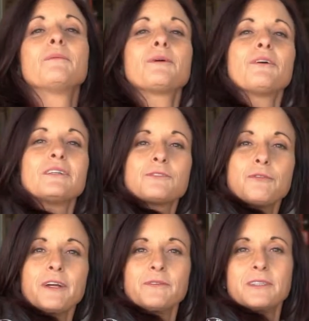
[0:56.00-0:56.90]
across a
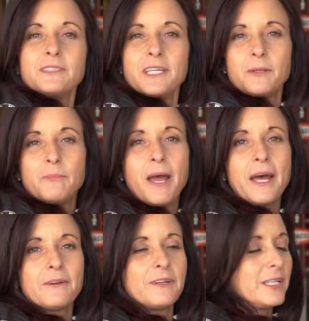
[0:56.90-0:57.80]
friend with a dead
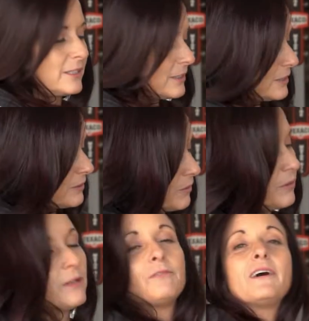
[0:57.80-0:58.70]
battery
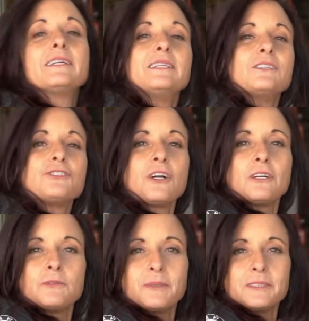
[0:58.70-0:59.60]
or if I need to charge my